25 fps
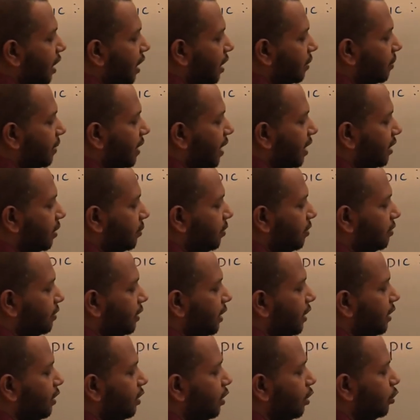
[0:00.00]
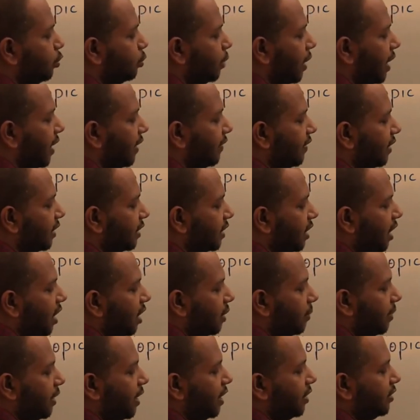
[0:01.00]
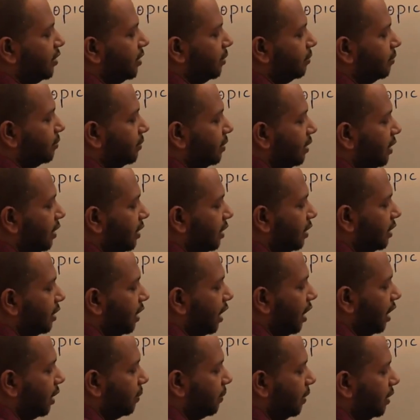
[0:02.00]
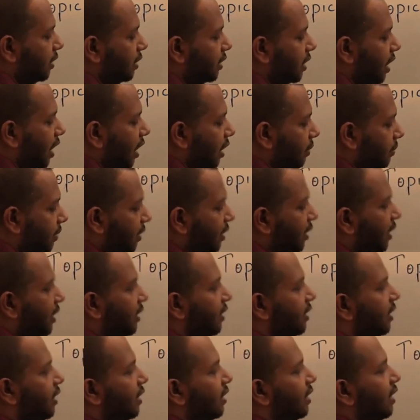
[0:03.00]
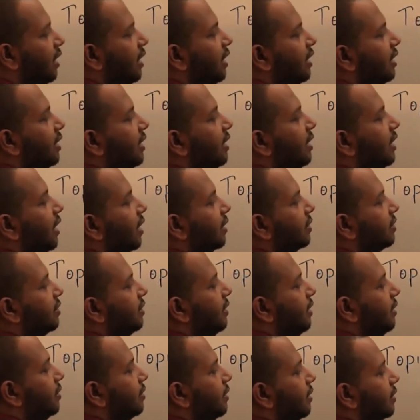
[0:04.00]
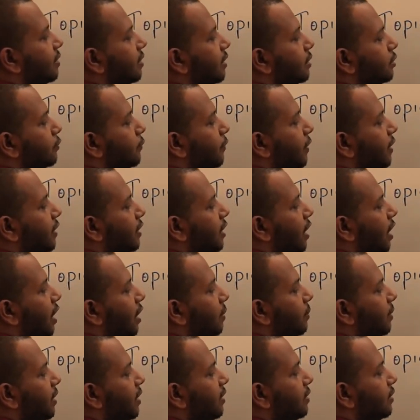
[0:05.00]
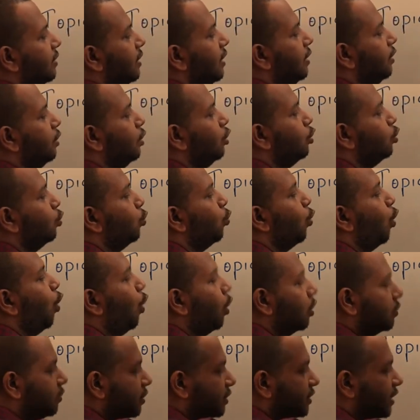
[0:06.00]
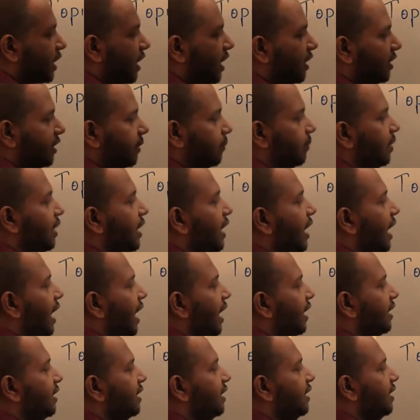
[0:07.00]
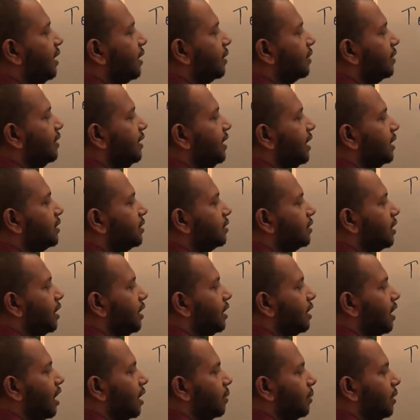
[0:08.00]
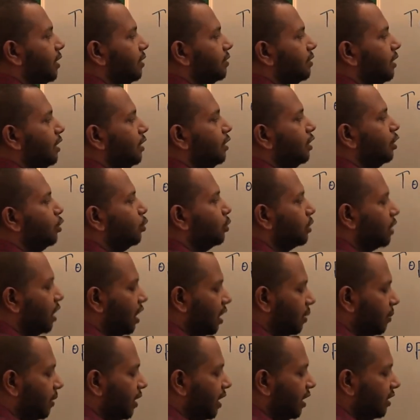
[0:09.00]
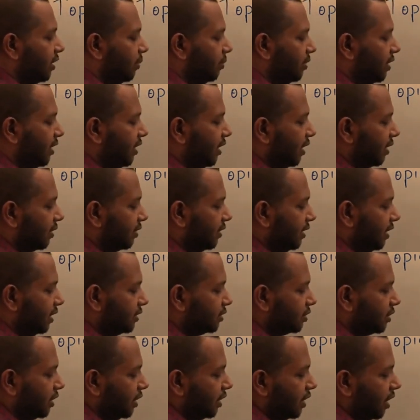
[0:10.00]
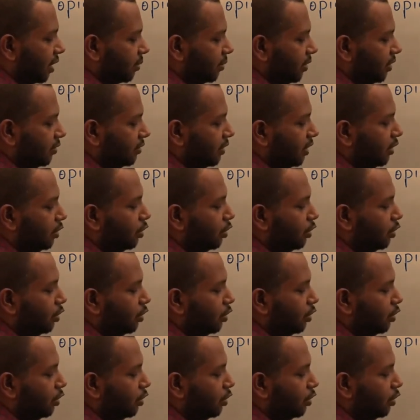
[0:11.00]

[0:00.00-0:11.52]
carbon atom is linked to another carbon atom. Carbon-carbon linking. Here C6H5 carbon is linked to oxygen atom. And here CH3 carbon is linked to carbon atom. Here CH3 carbon is